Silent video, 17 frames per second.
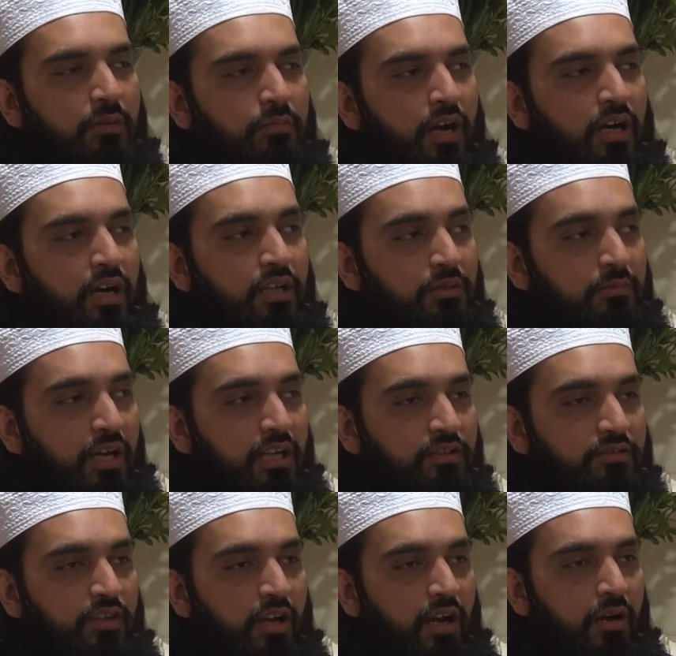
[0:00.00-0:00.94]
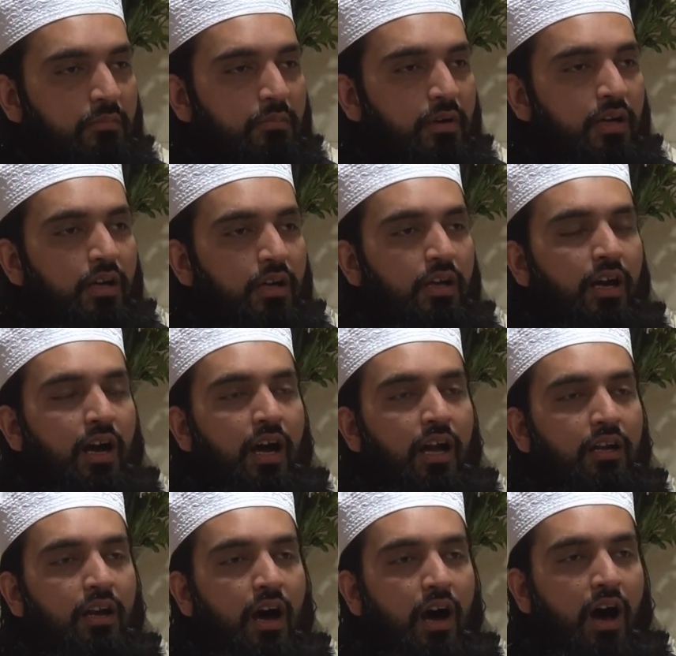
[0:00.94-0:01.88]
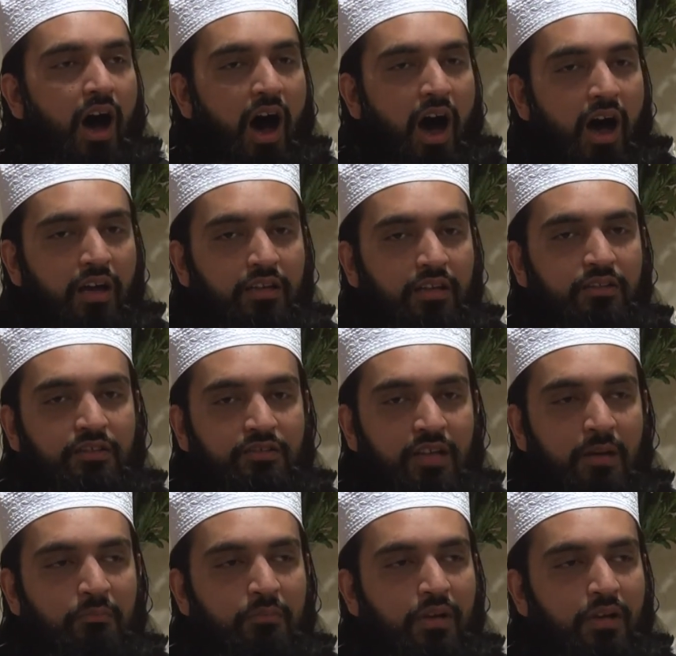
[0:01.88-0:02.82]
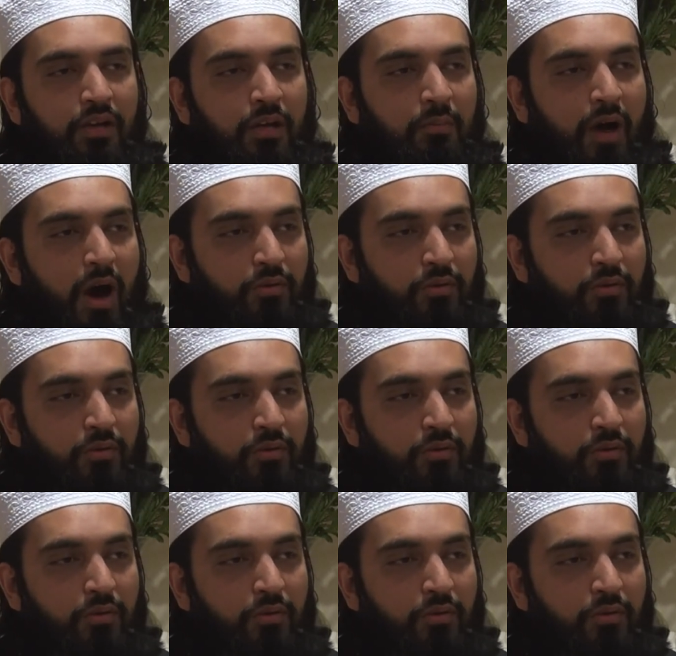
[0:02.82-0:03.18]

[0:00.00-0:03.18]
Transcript: Ibrahim Islam and I resemble him.